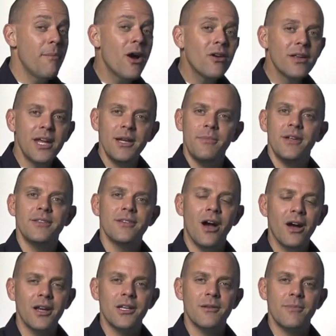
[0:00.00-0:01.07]
Hardly anybody's
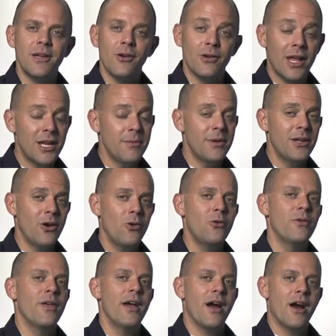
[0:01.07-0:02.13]
talking to me or letting me know
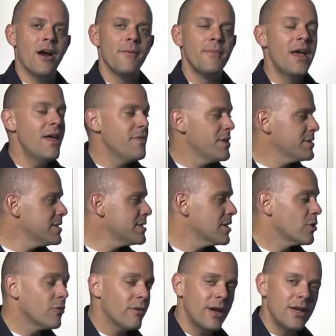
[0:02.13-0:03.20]
who they are. This is
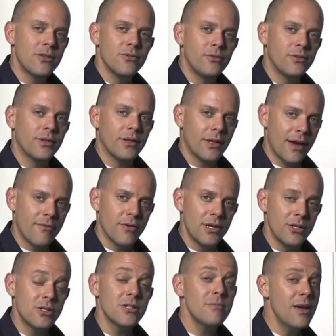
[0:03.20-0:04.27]
a great tool to
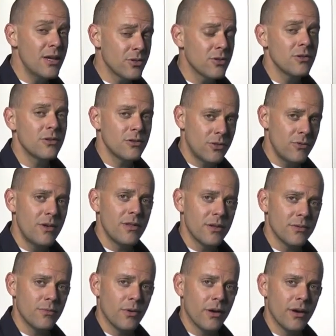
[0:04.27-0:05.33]
leverage to make sure you're doing
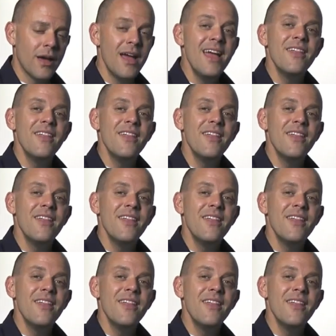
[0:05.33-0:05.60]
this work.